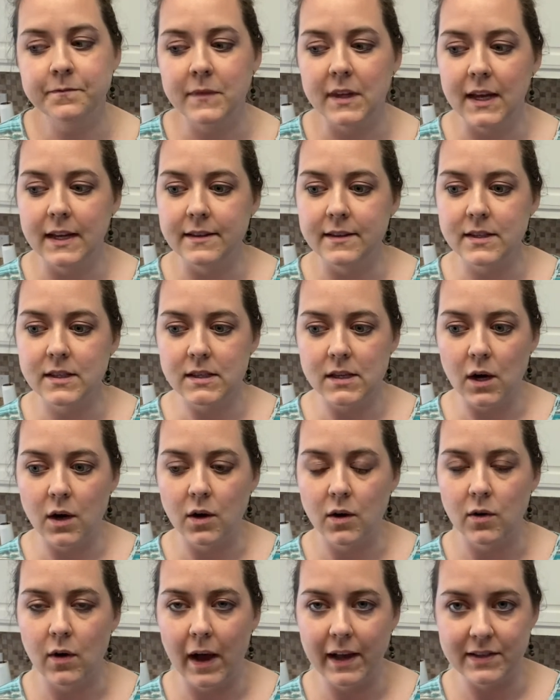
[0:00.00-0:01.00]
And
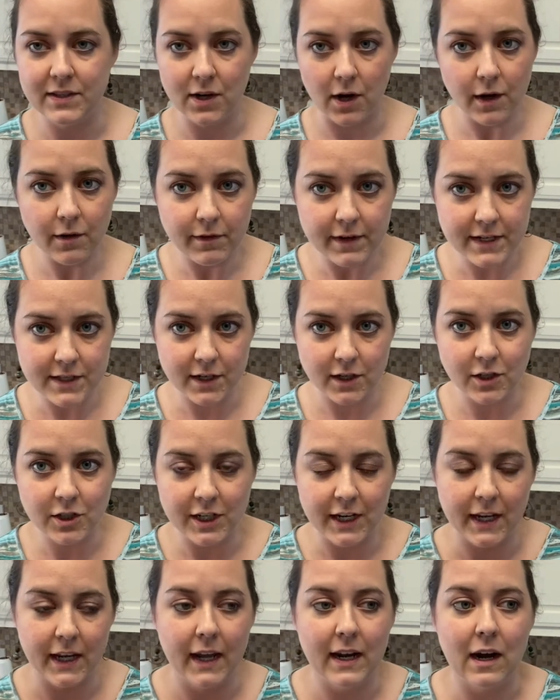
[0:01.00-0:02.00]
so I started
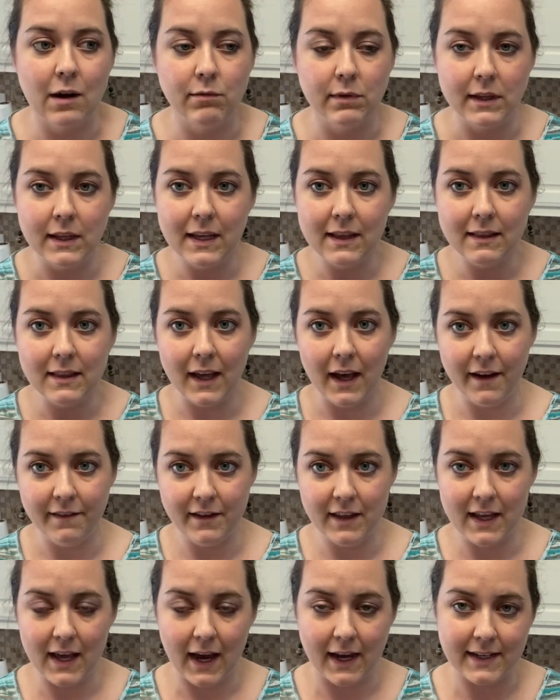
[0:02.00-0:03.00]
researching, and I really love
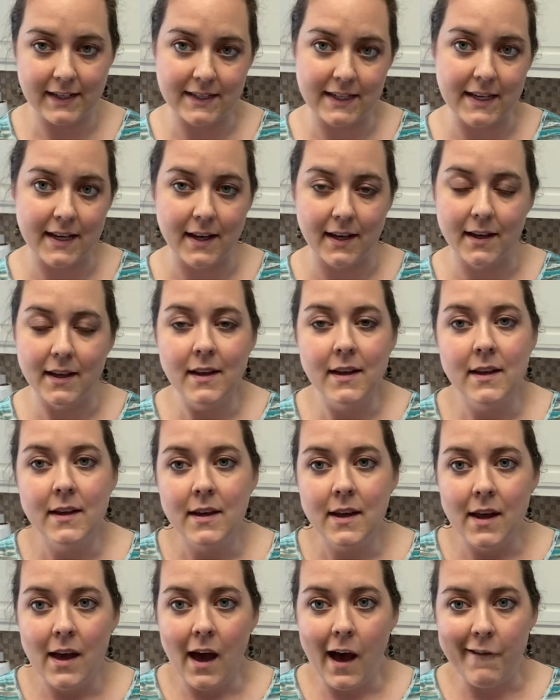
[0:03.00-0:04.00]
the idea
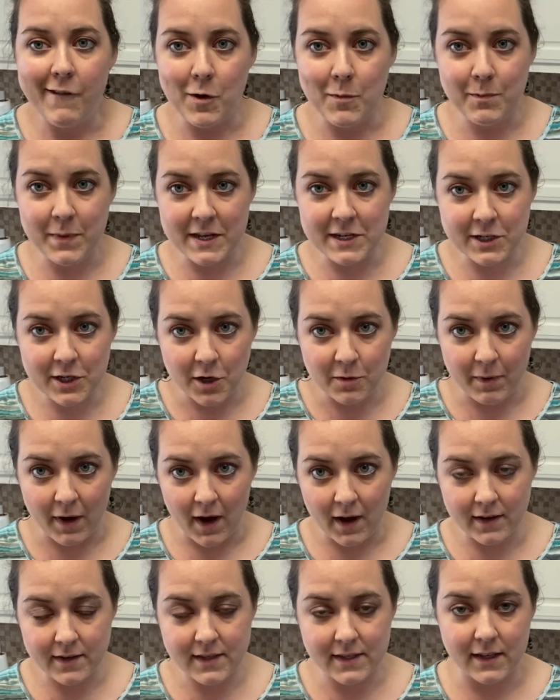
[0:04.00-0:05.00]
of a bento
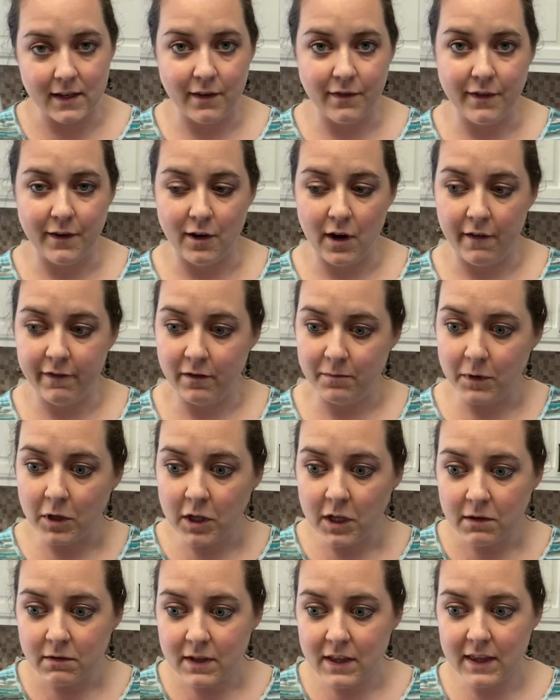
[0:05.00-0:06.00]
box. And if you're not
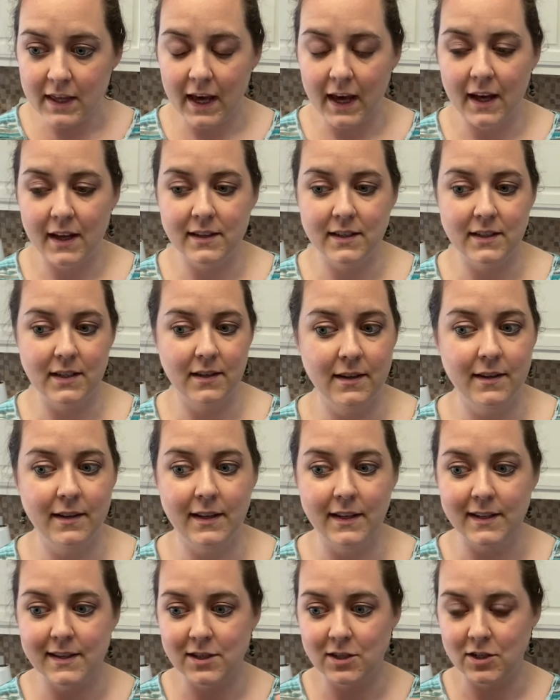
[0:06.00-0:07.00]
familiar with that,
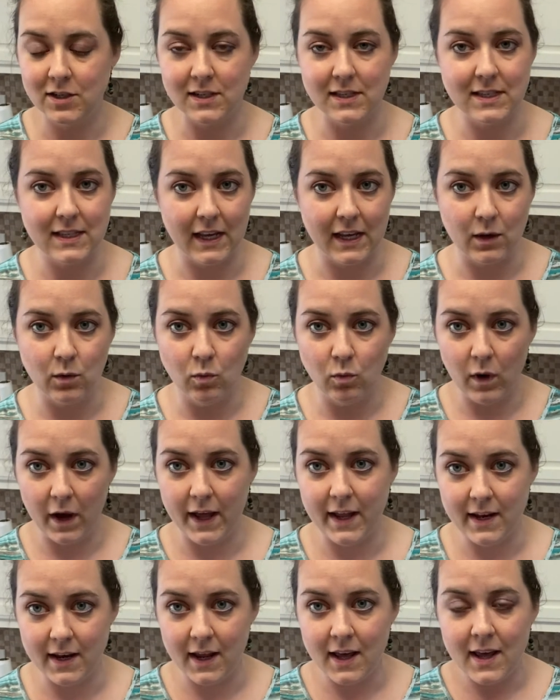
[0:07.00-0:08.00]
it's just like
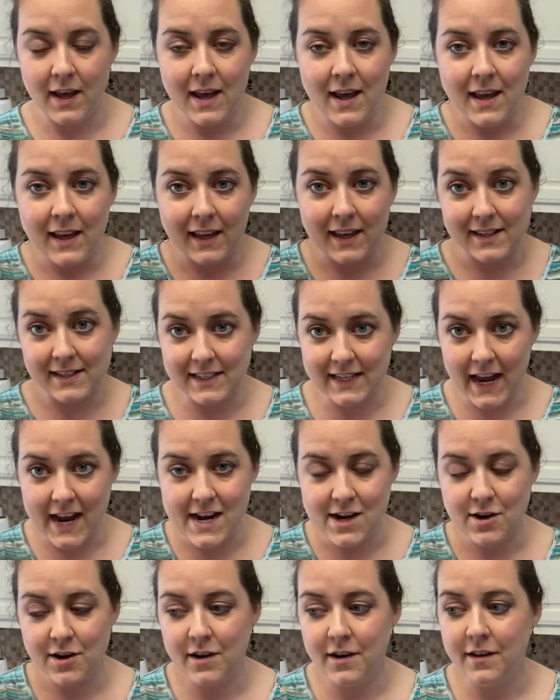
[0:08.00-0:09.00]
one
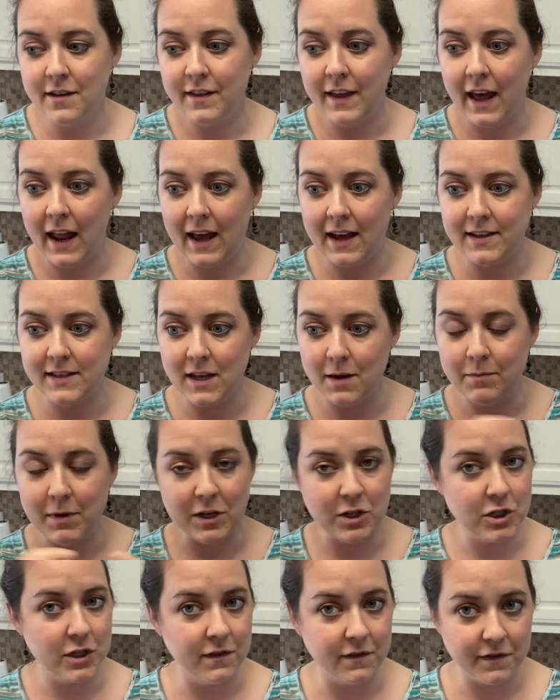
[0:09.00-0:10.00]
container that has a
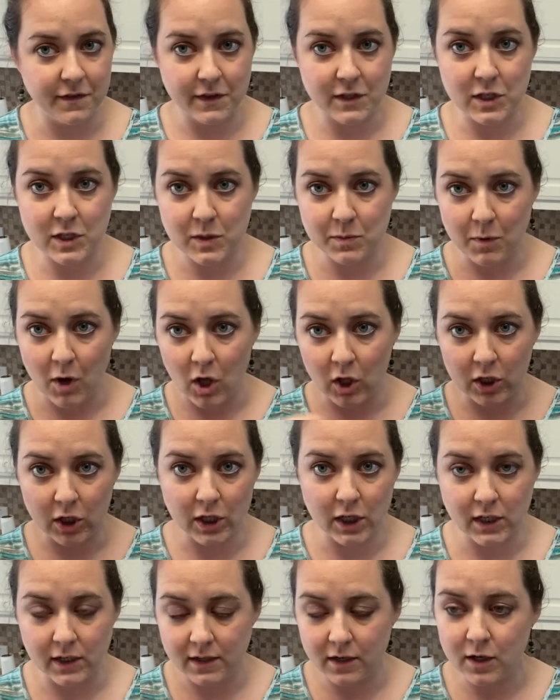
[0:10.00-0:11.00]
bunch of
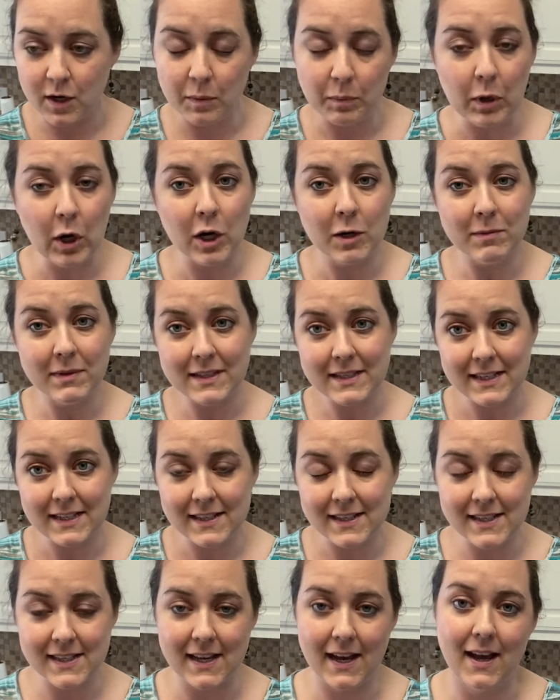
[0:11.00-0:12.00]
smaller compartments
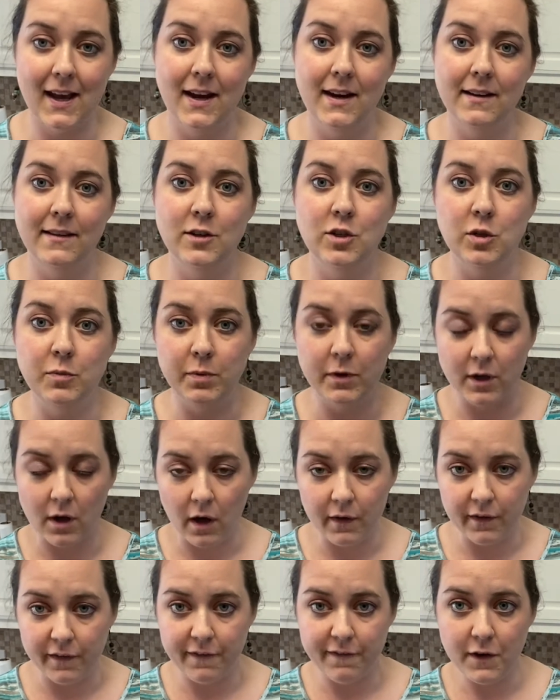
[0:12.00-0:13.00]
inside that you put all
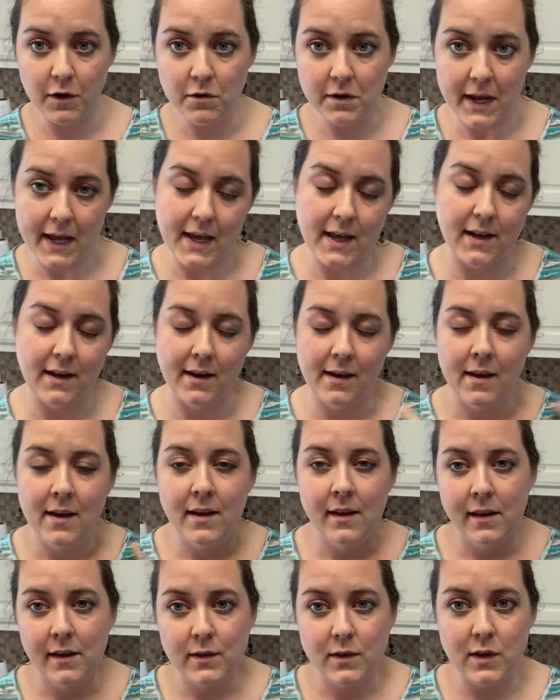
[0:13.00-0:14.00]
the food in,
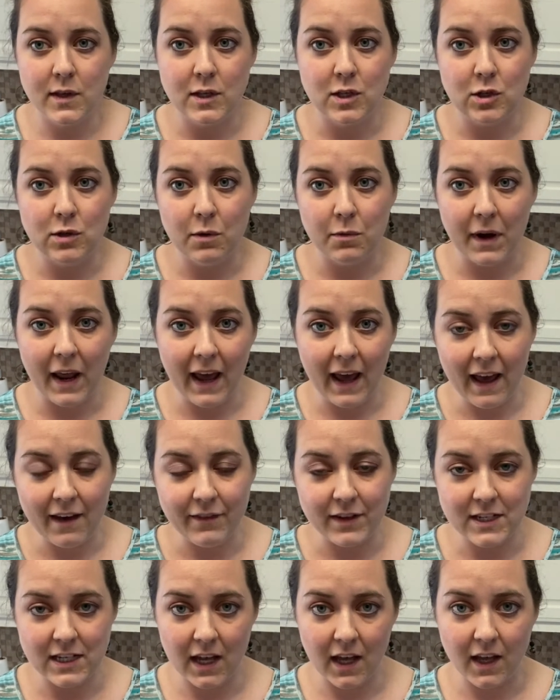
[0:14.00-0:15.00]
so that you don't have a
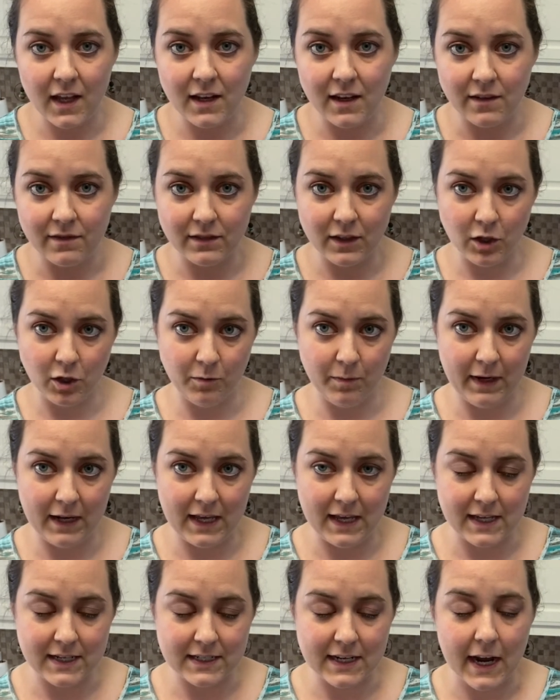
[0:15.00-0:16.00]
ton of little bitty
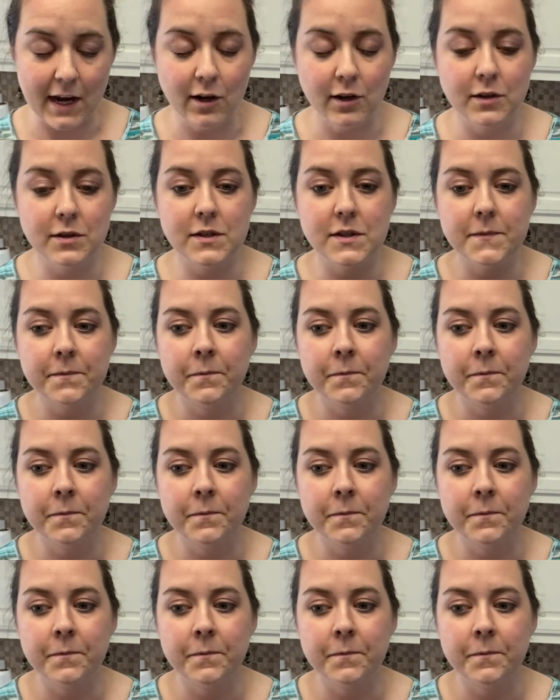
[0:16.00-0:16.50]
containers.